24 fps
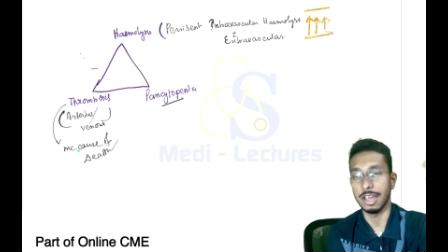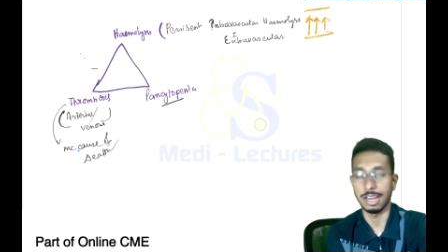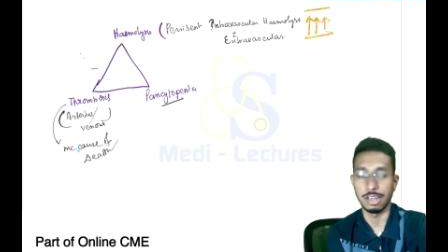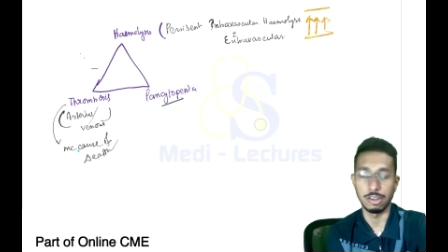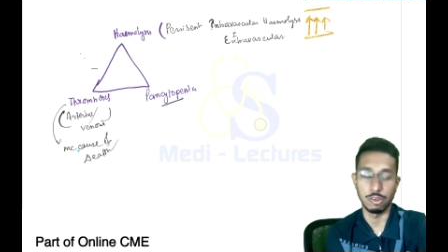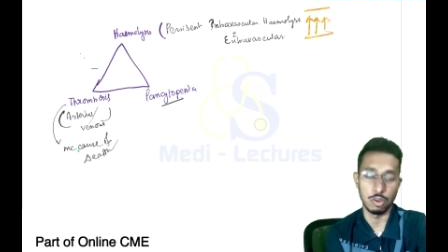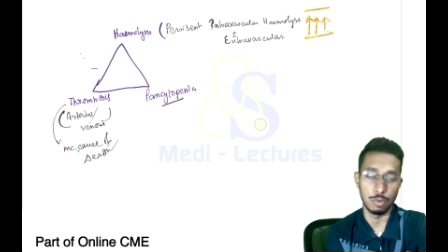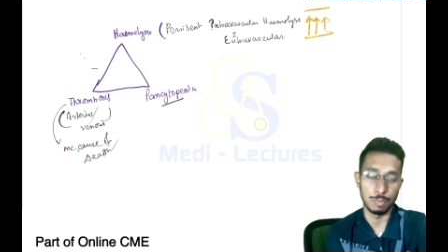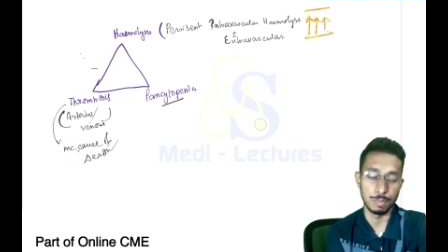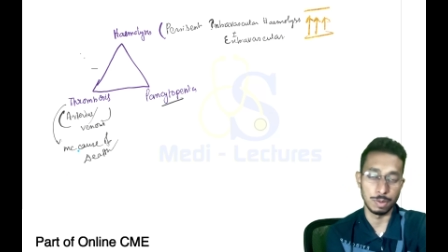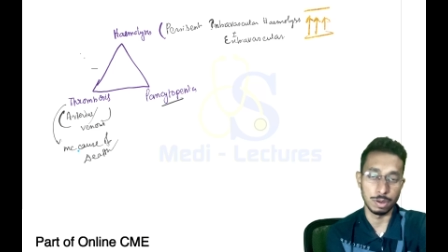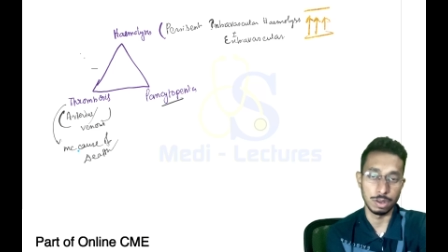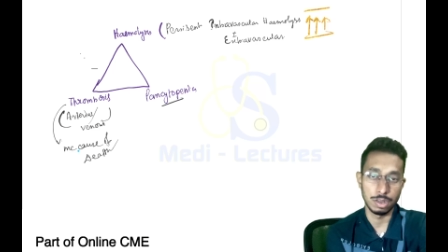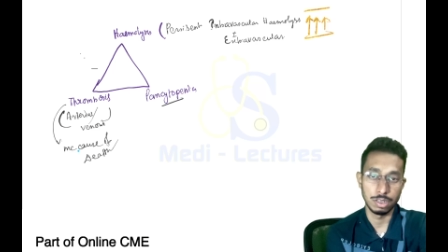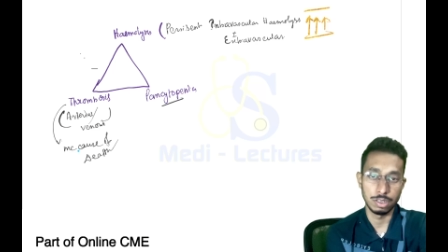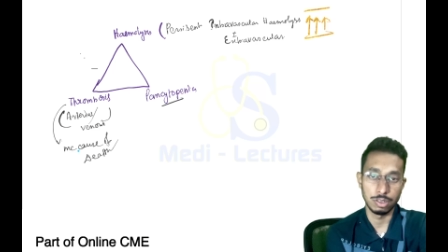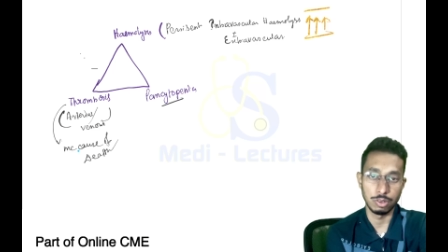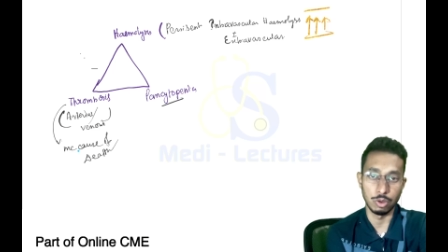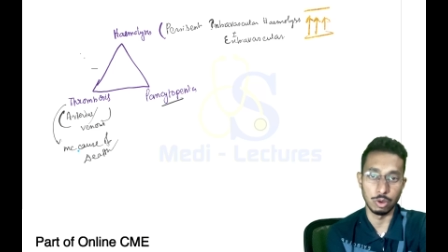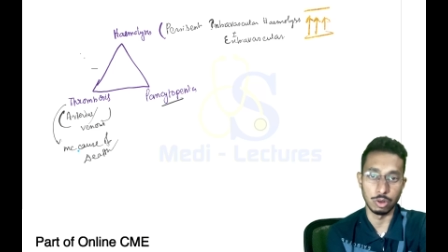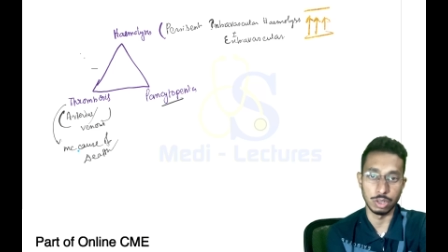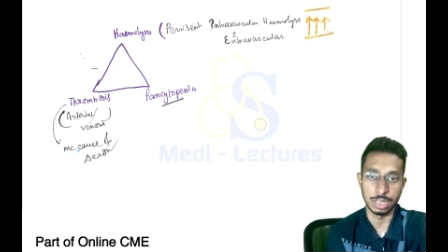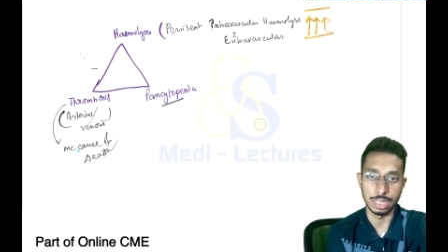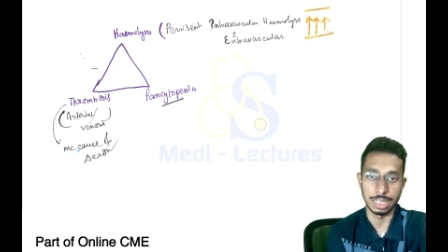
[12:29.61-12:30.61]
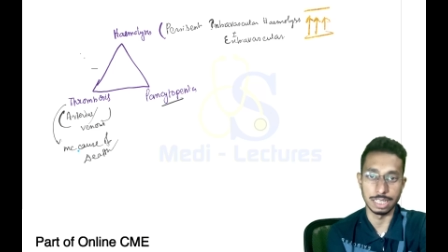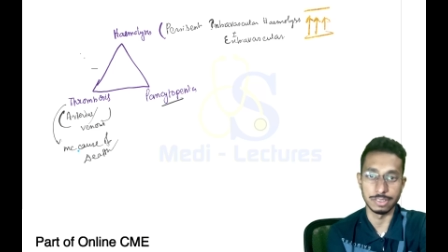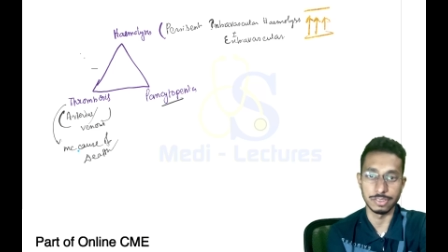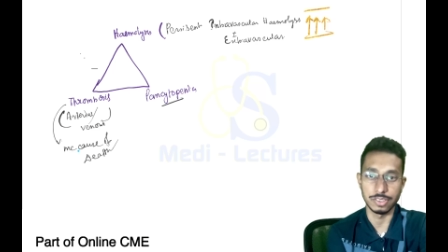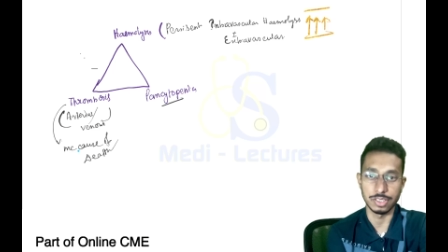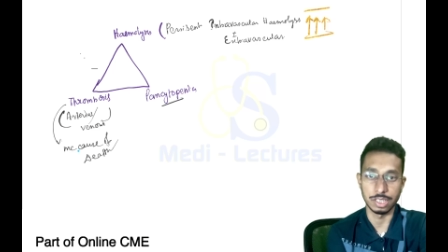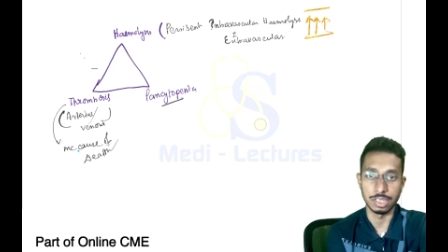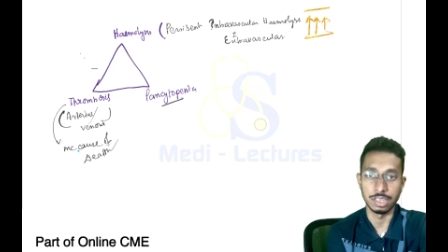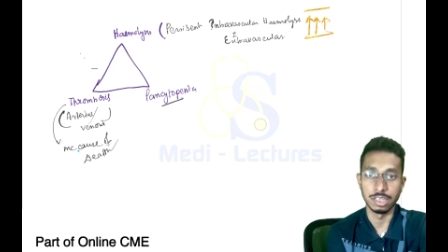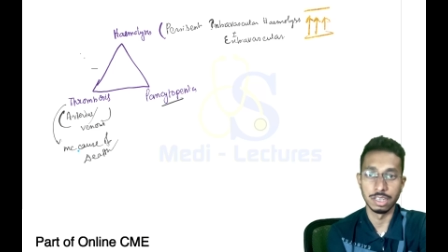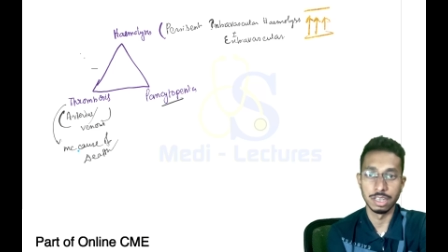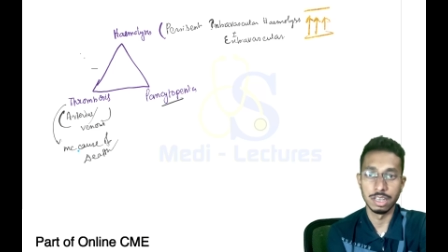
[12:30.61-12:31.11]
and low, low
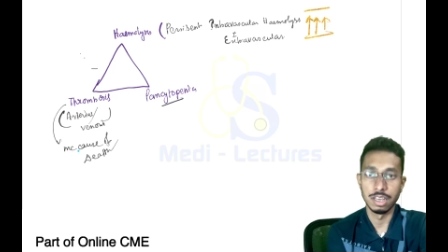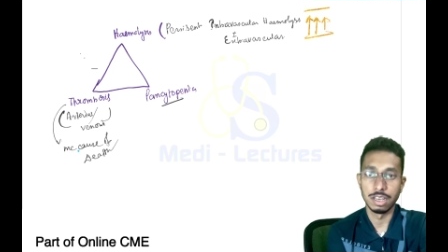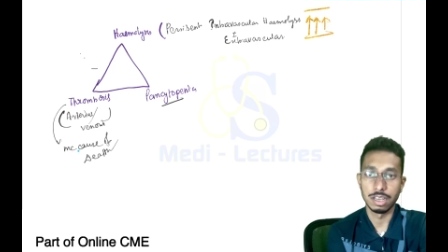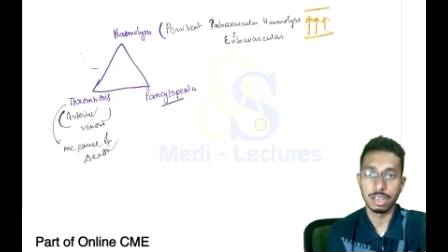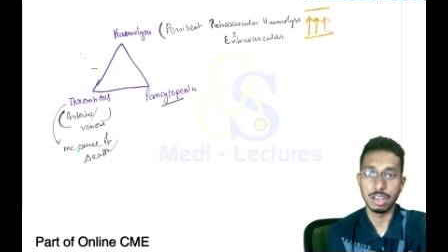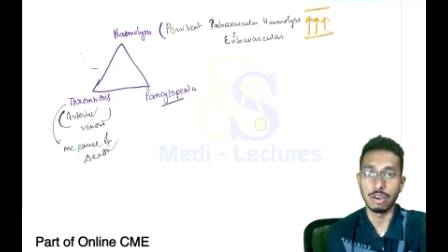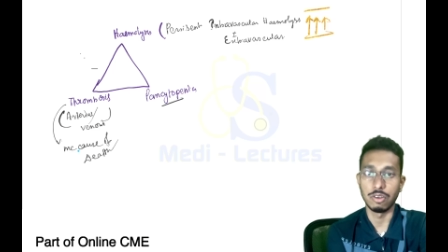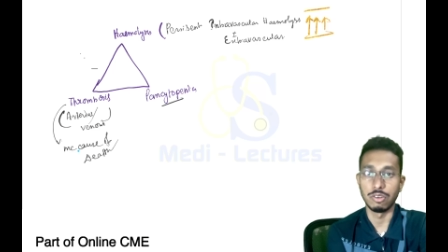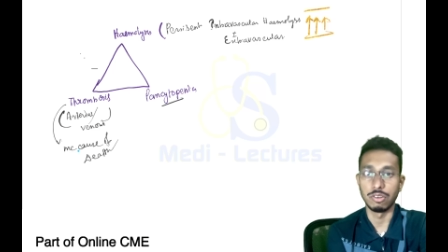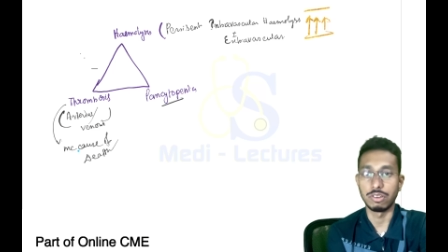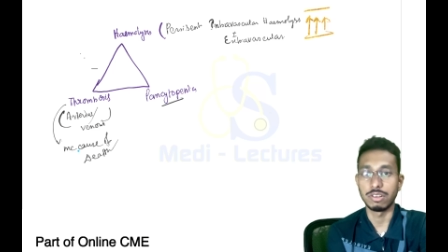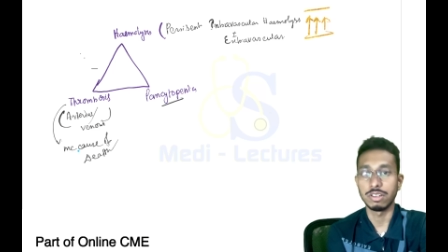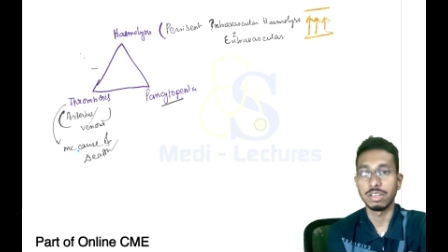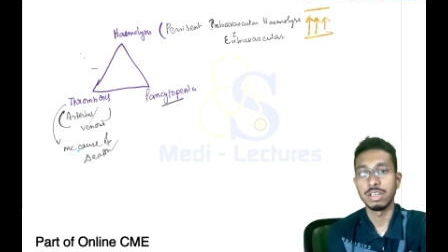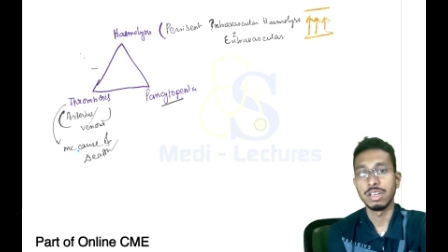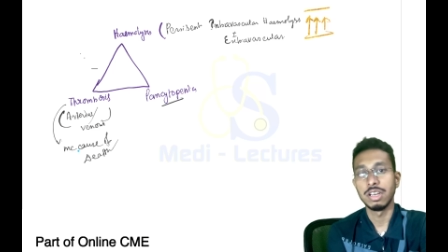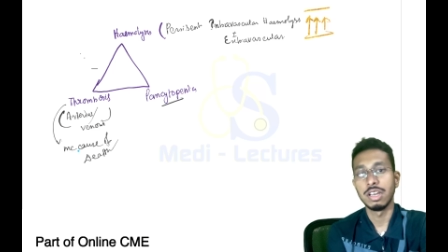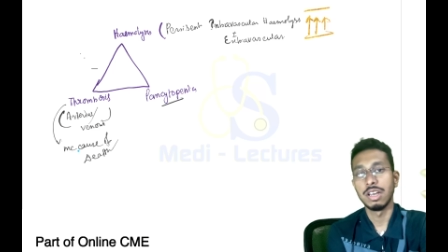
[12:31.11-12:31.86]
TLC count.